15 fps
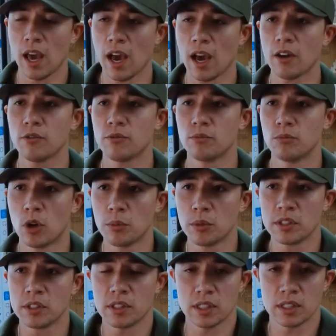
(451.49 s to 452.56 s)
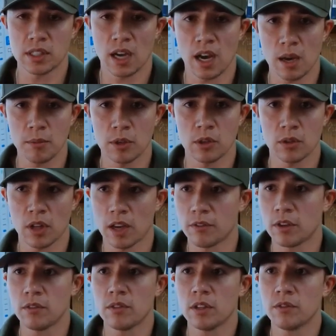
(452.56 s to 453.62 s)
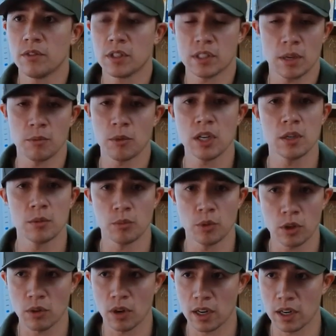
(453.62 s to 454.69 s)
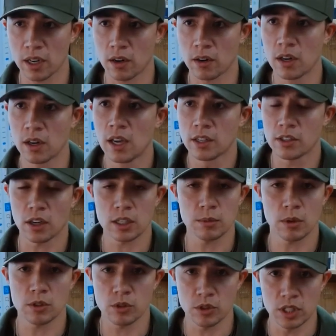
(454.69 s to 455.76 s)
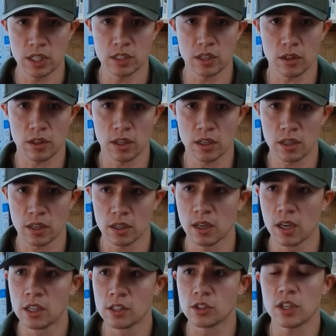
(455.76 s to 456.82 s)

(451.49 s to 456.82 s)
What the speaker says: Have moments in time in your life, even if it's, I'm reading a book right now, talks about strategic thinking.